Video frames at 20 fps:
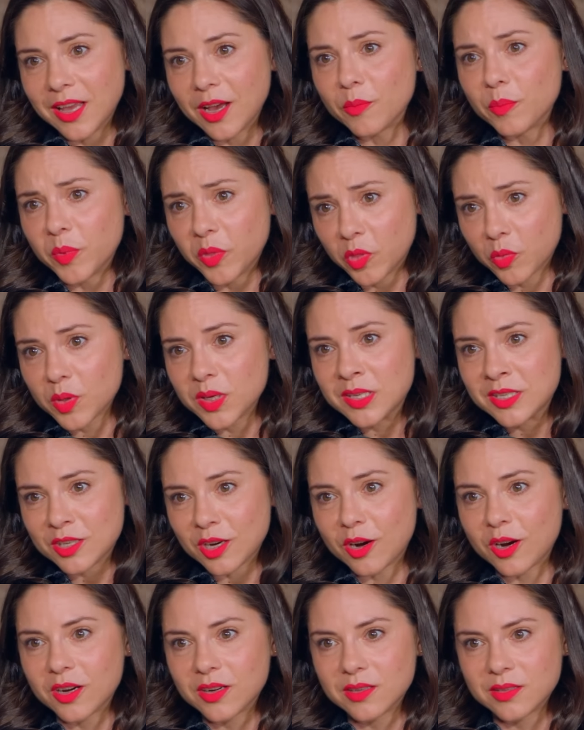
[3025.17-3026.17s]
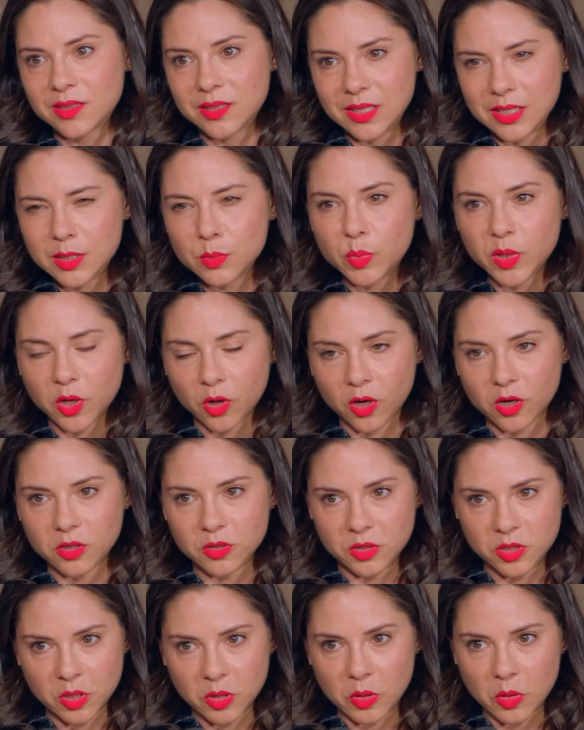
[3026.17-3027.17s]
Yelp and three stars need to be
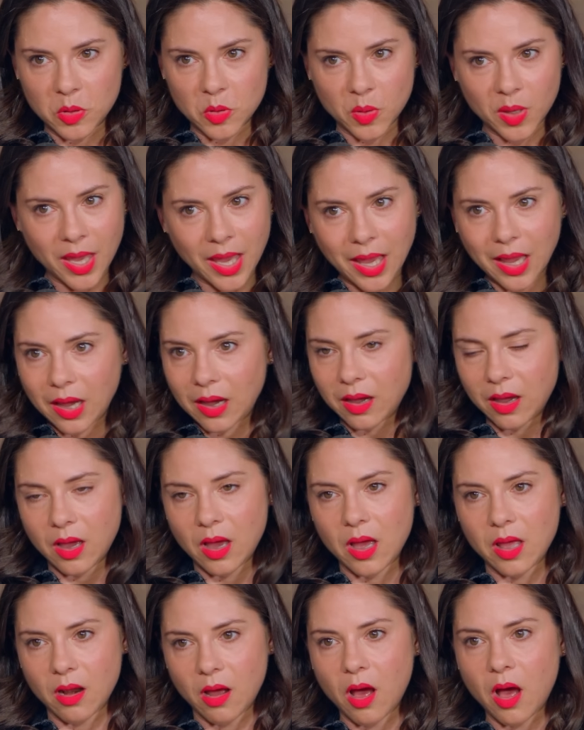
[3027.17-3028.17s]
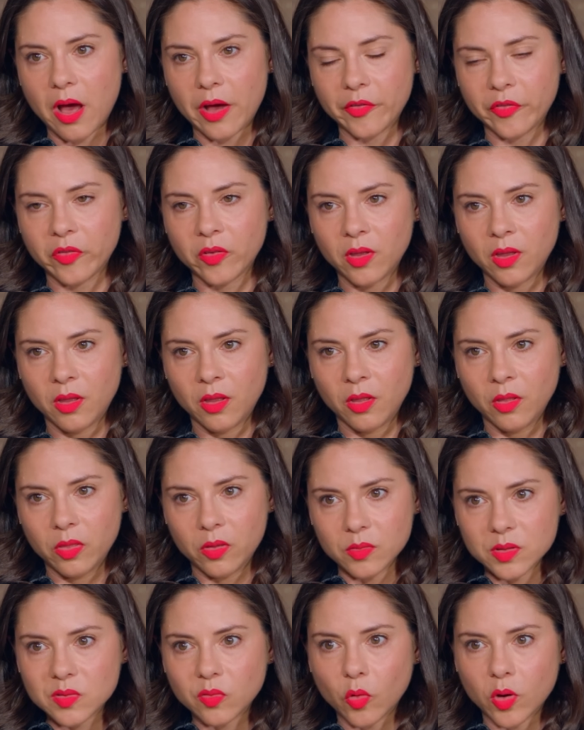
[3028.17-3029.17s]
heard too. You can't cut off
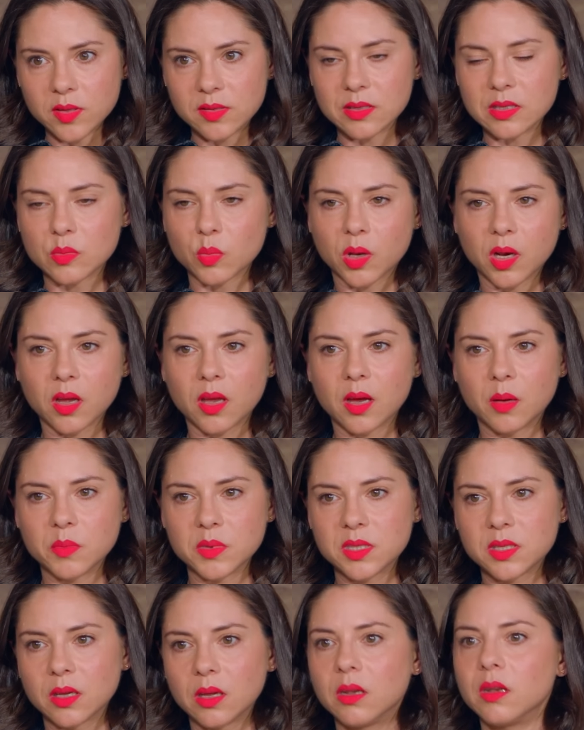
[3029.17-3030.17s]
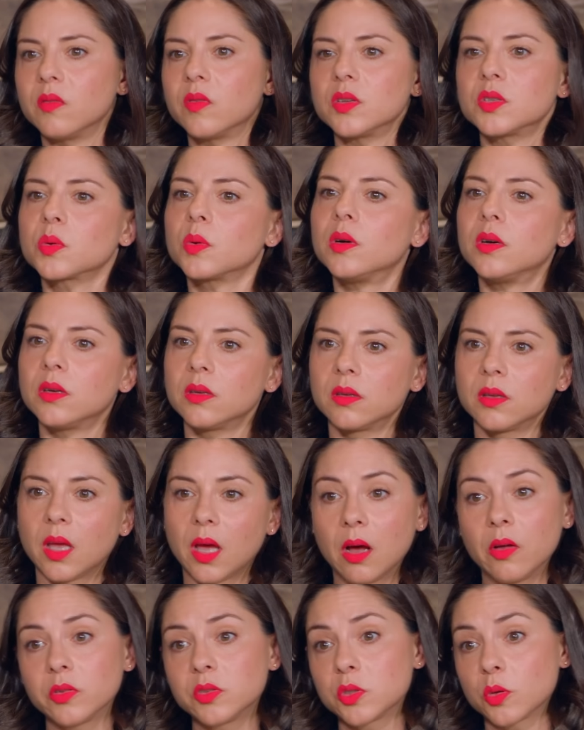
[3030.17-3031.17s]
those voices when it comes to individual
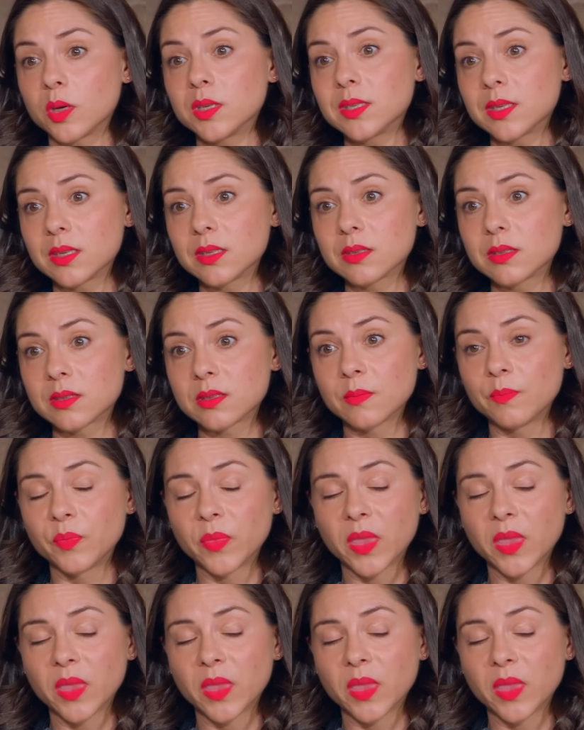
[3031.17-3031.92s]
health choices.